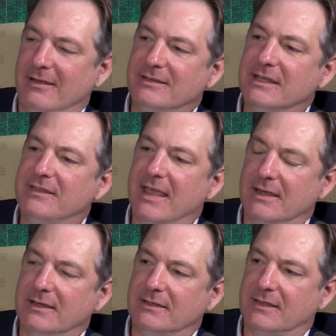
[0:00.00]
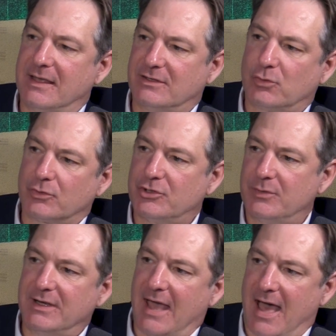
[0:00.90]
Did they sort you into
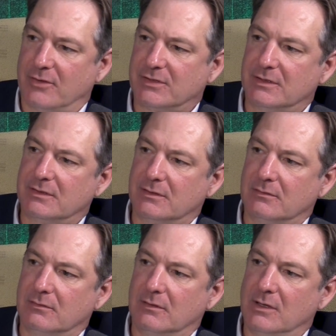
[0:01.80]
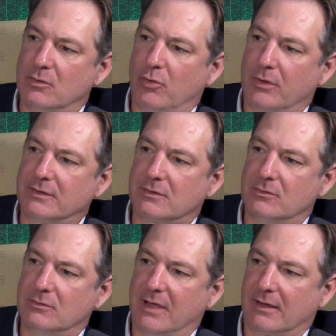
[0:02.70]
houses in your boarding school,
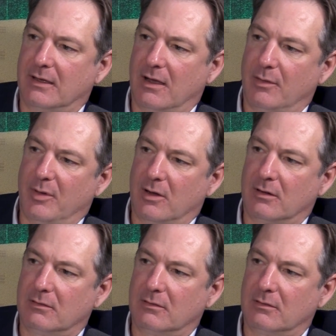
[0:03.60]
like Harry Potter?